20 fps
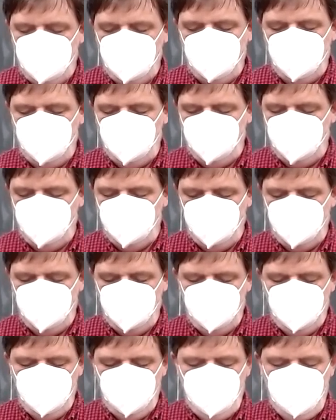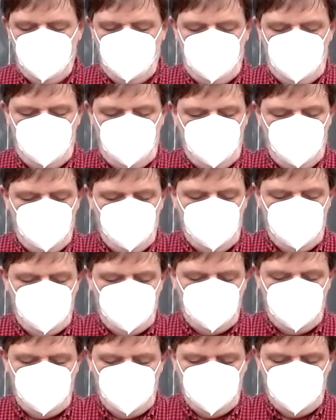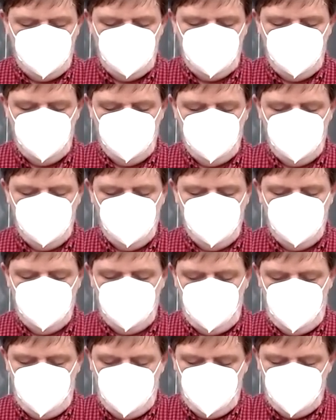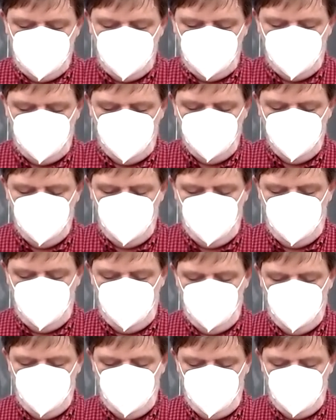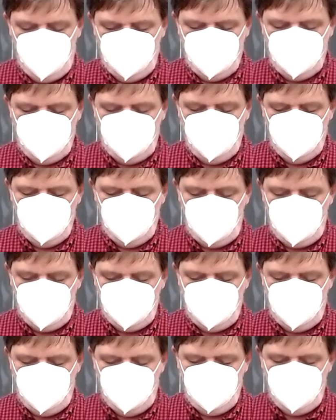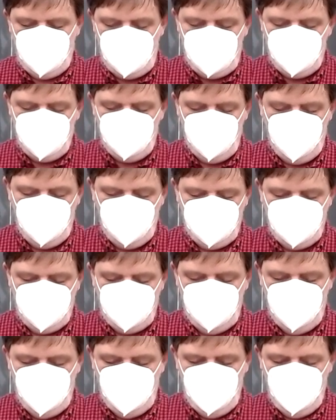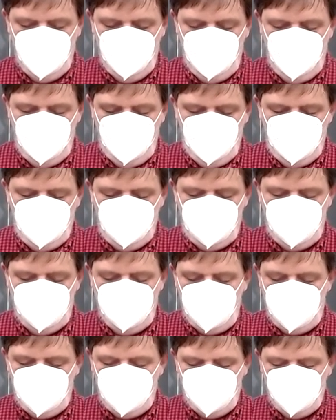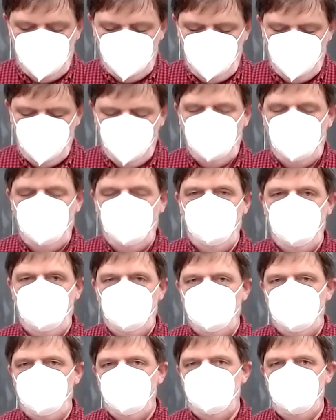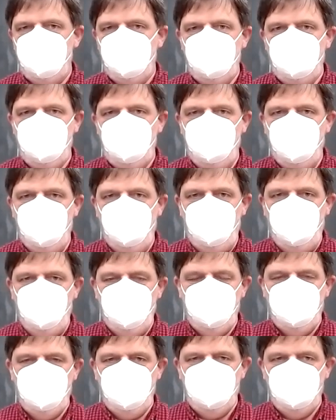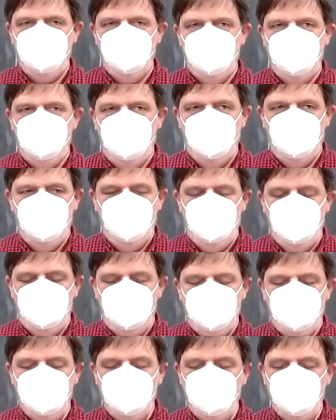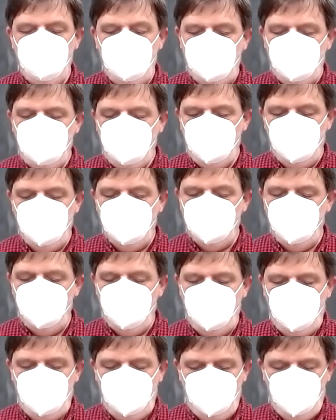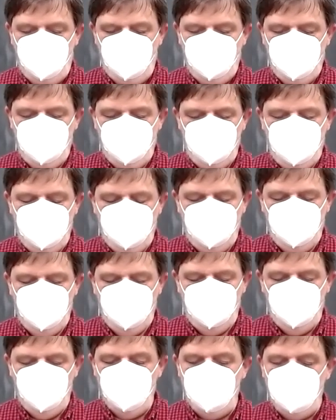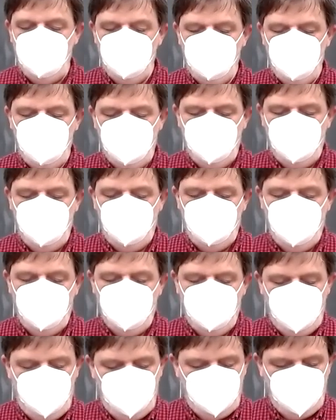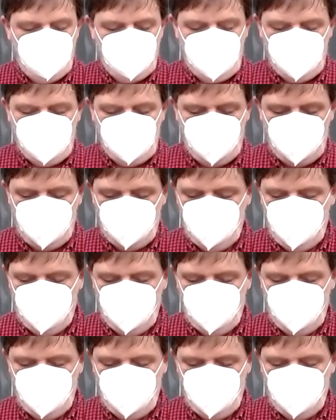are is not questions you're supposed to answer, but like suggested topics together with various like suggestions about ways you might think about the topic.